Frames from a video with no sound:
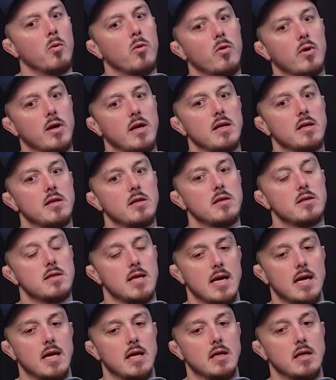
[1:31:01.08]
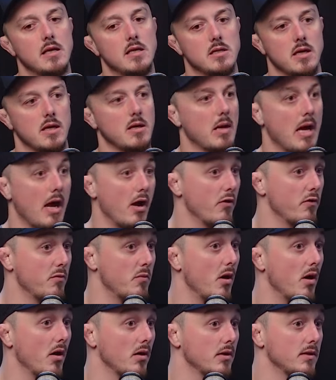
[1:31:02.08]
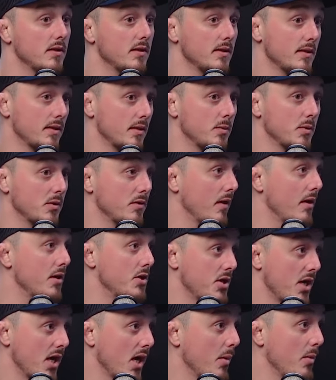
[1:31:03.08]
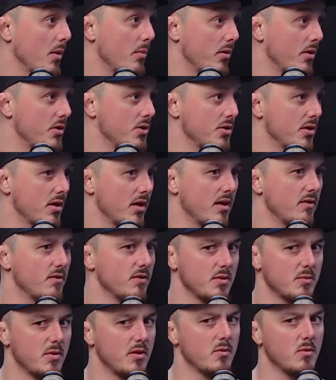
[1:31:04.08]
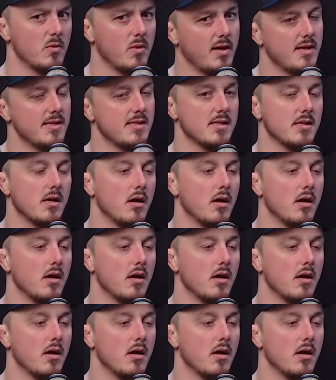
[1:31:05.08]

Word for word: already taking these like health markers in terms of like checking my blood sugar levels. I'm like, why is this